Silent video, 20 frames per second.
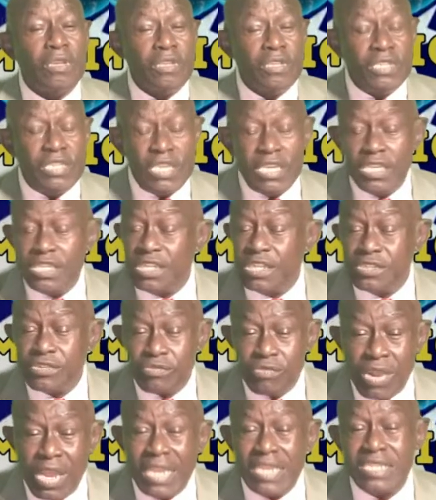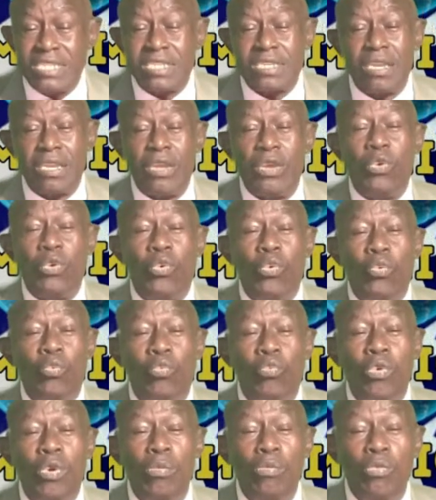Jesus Christ
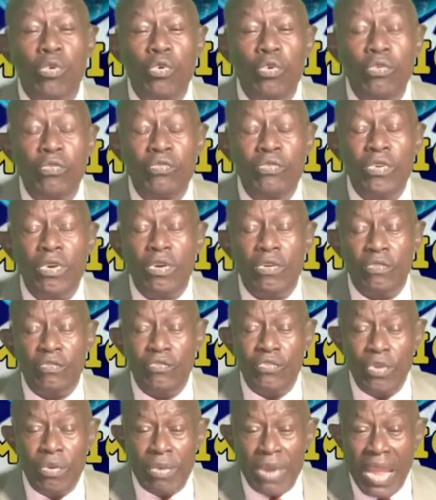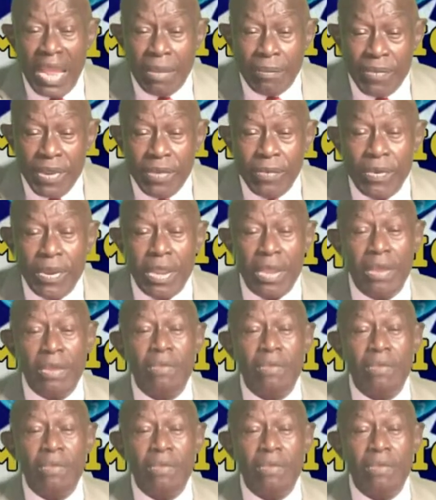will move from Liberia.